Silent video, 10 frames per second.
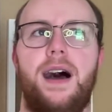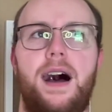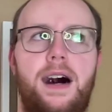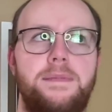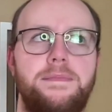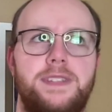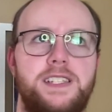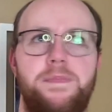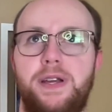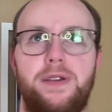this
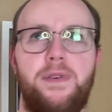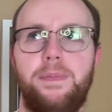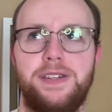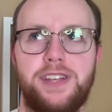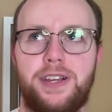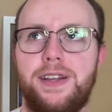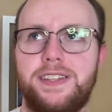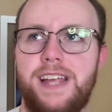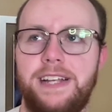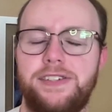beautiful music on
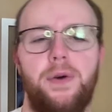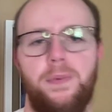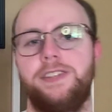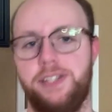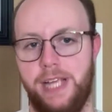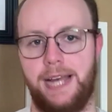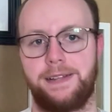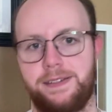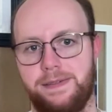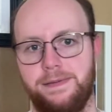stage, which,
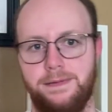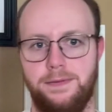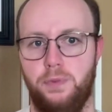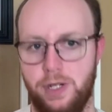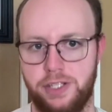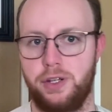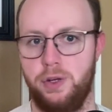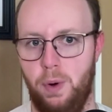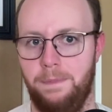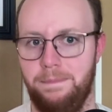yes, was
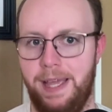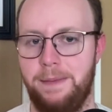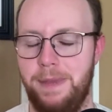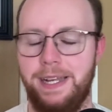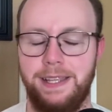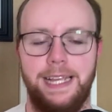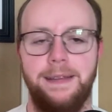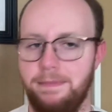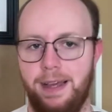cool, admittedly.